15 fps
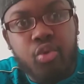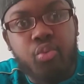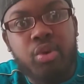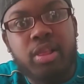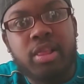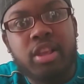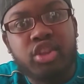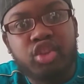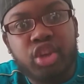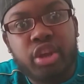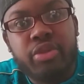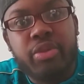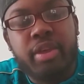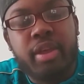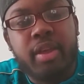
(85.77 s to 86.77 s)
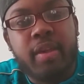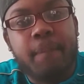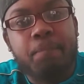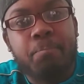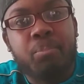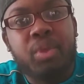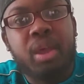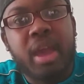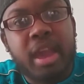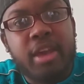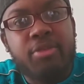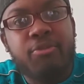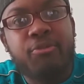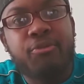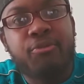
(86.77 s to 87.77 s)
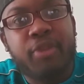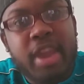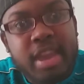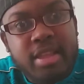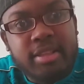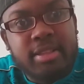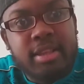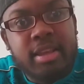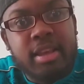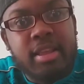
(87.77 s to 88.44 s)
religion, and fate.